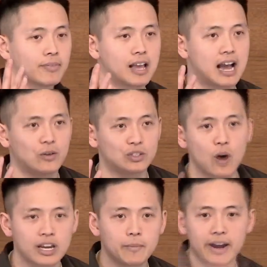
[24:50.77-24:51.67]
I was
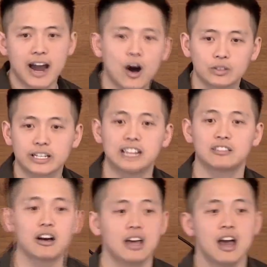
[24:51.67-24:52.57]
walking by our house and I
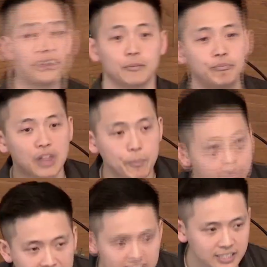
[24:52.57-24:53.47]
saw the
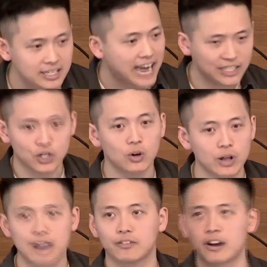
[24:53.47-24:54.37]
biggest icicle
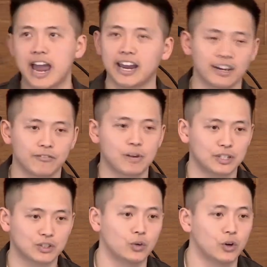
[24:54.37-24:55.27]
ever hanging from
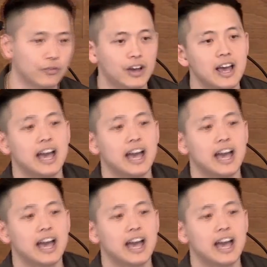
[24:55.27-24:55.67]
its roof.